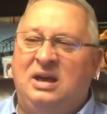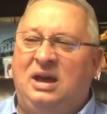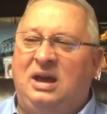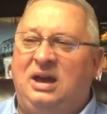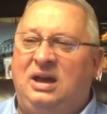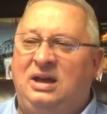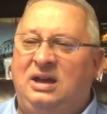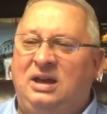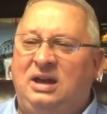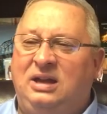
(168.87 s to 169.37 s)

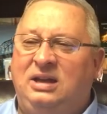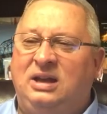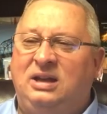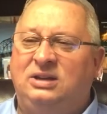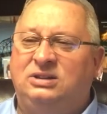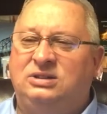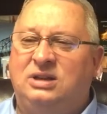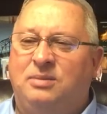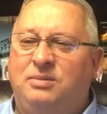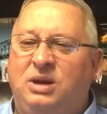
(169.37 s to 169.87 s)
Uh, again,
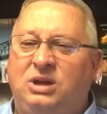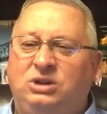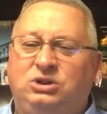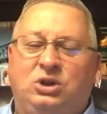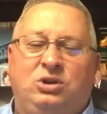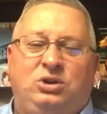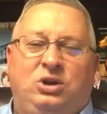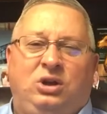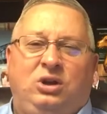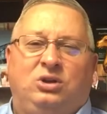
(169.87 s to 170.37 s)
as I
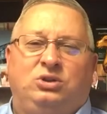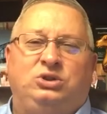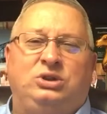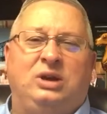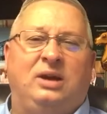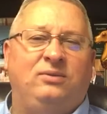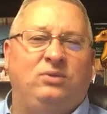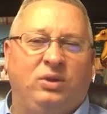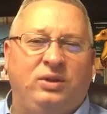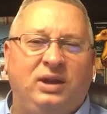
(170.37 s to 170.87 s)
mentioned to you,
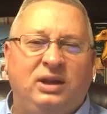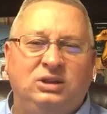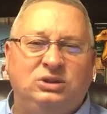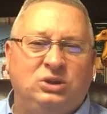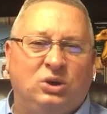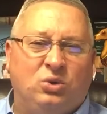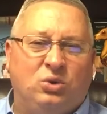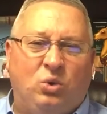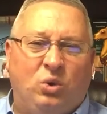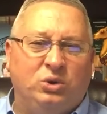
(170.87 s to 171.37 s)
several
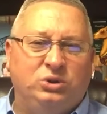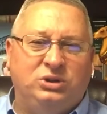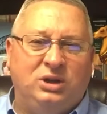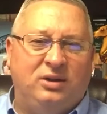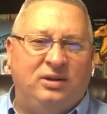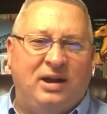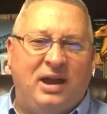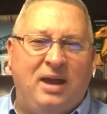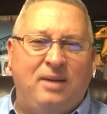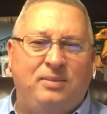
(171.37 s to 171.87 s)
things, of course,
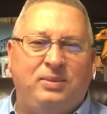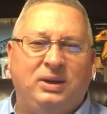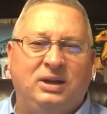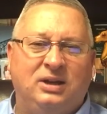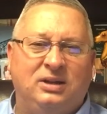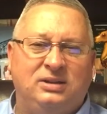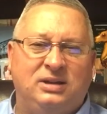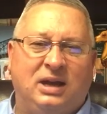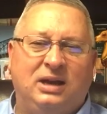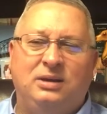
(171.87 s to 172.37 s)
that are happening
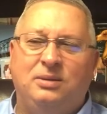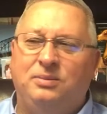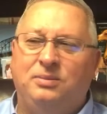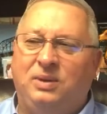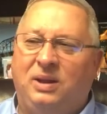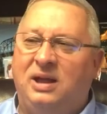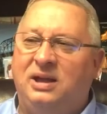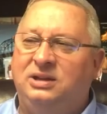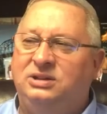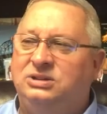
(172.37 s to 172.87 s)
and taking
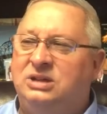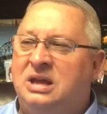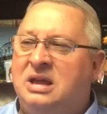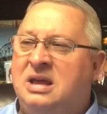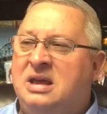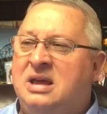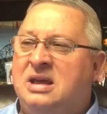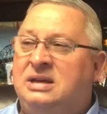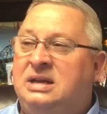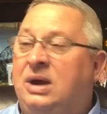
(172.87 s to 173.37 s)
place.
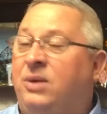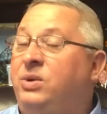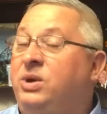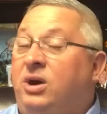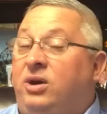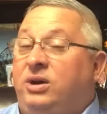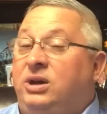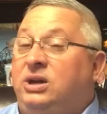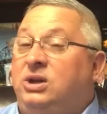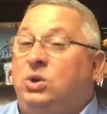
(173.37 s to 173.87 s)
Now, we
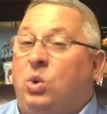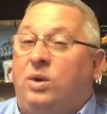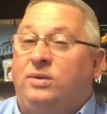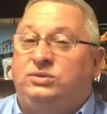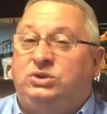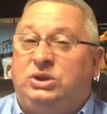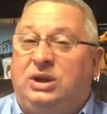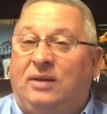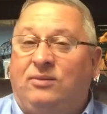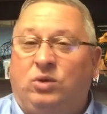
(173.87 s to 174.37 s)
already know
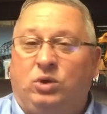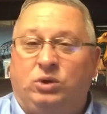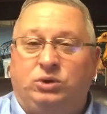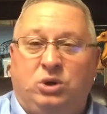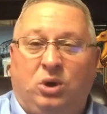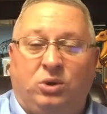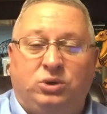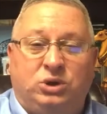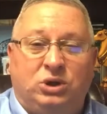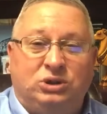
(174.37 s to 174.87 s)
of several
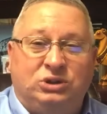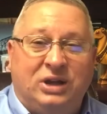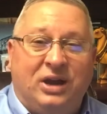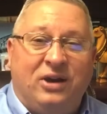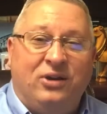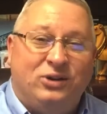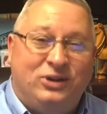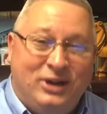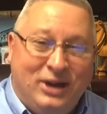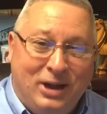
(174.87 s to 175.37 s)
churches
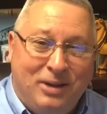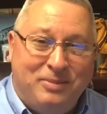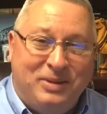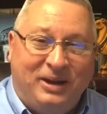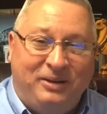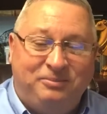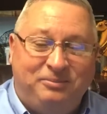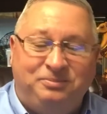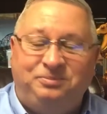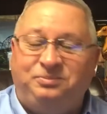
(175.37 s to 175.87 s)
that are
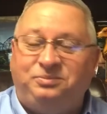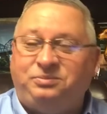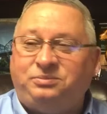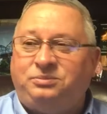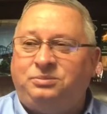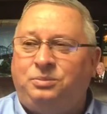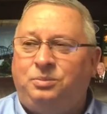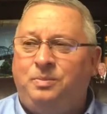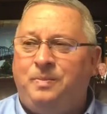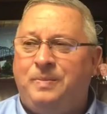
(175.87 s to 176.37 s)
coming.
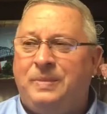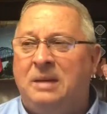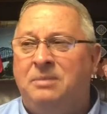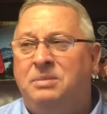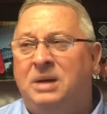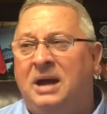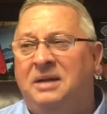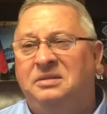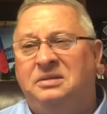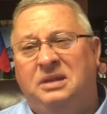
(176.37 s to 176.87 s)

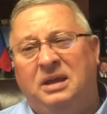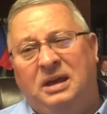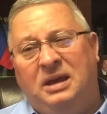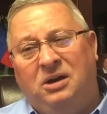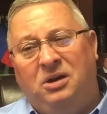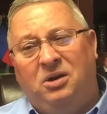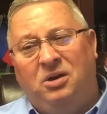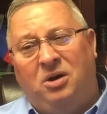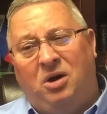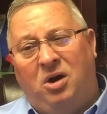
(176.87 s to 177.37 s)
But
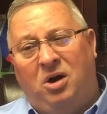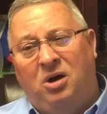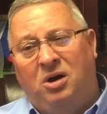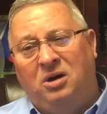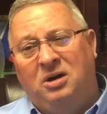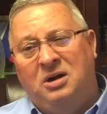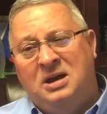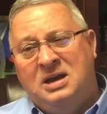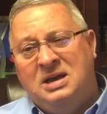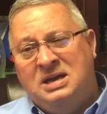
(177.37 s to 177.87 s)
there
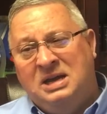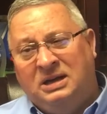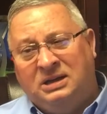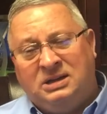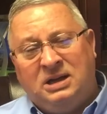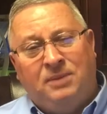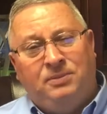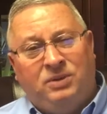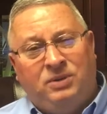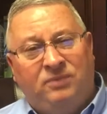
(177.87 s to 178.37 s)
are a
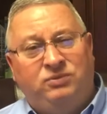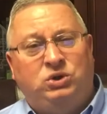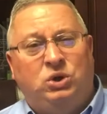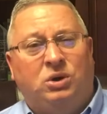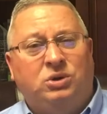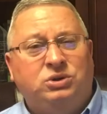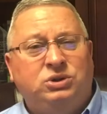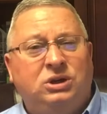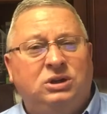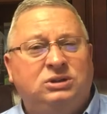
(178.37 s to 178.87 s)
couple of
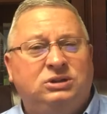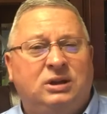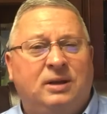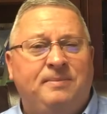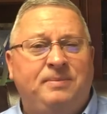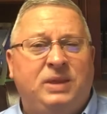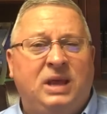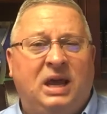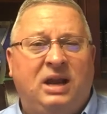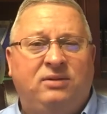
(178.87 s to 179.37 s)
churches
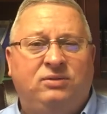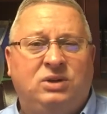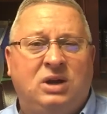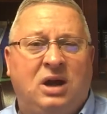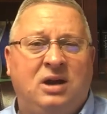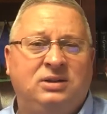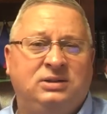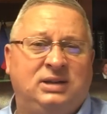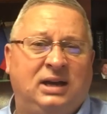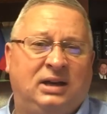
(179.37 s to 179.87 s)
that have
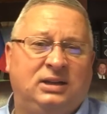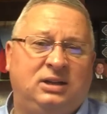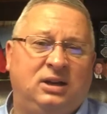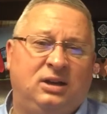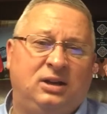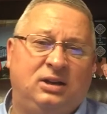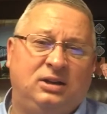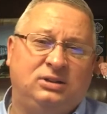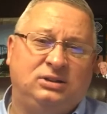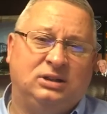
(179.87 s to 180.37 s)

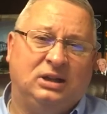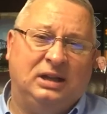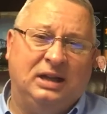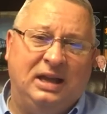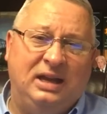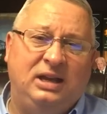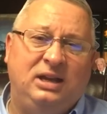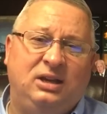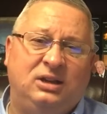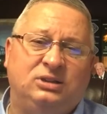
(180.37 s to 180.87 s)
contacted us,
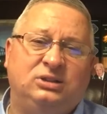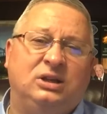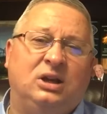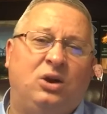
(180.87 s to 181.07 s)
letting us